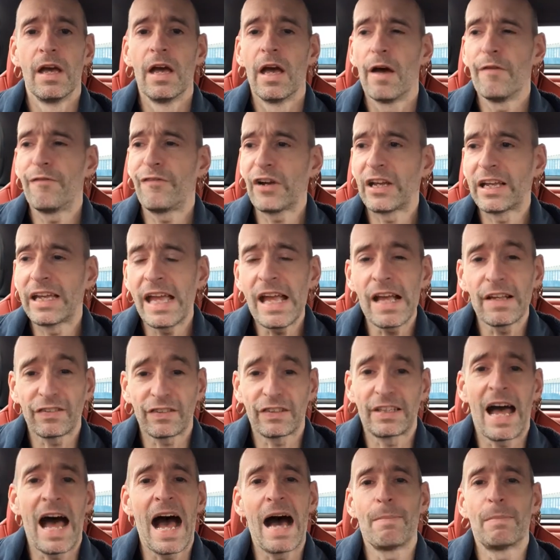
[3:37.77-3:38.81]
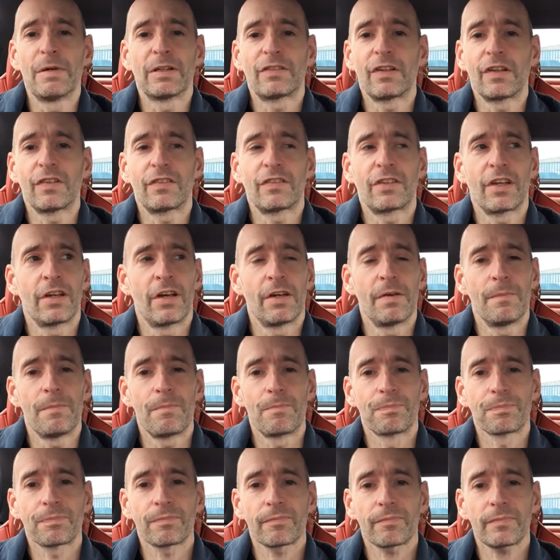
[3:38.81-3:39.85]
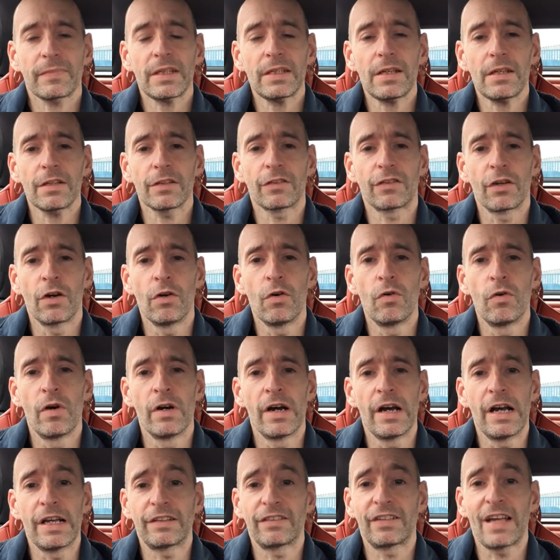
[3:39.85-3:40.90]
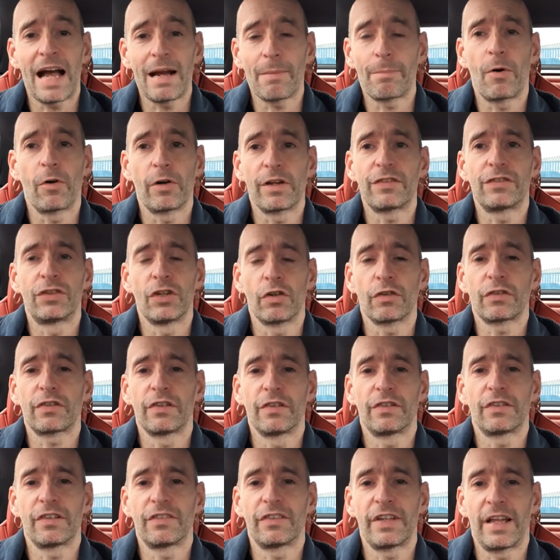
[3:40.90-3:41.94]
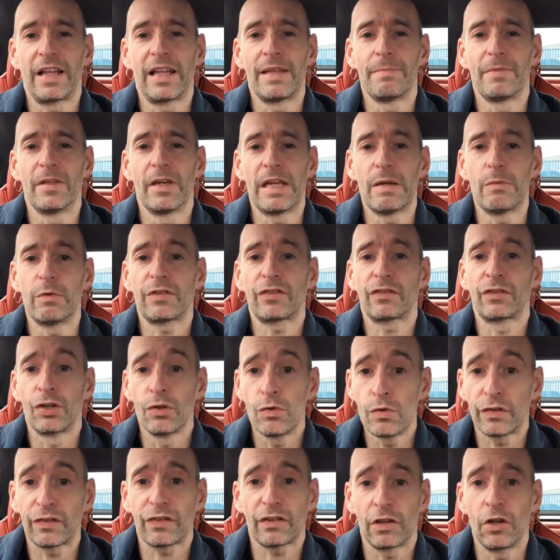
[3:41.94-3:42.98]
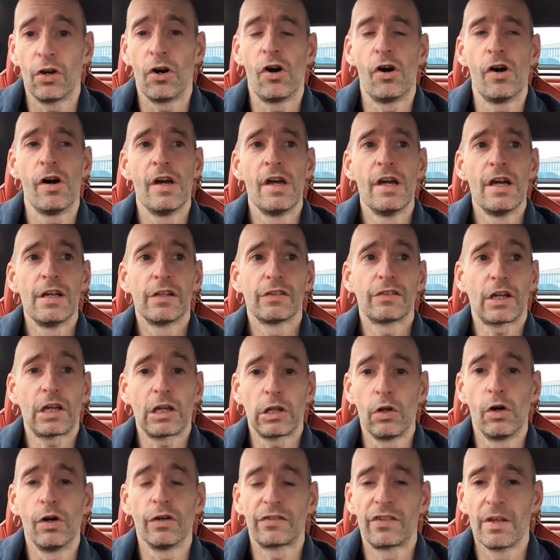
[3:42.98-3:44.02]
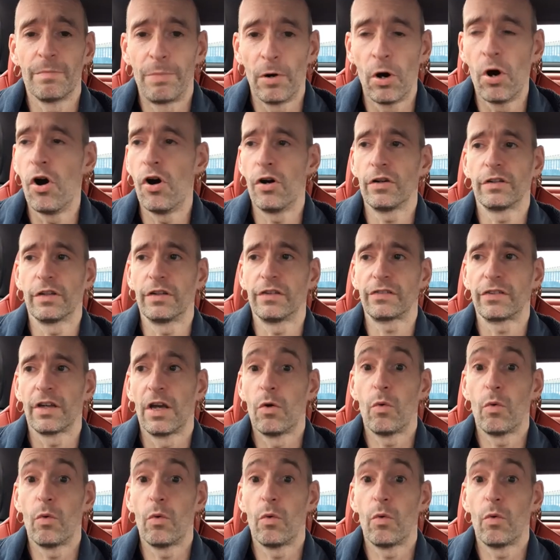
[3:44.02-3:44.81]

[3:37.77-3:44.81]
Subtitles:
And for Keir Starmer to attack Boris Johnson, to tell him that he was too slow to close the borders,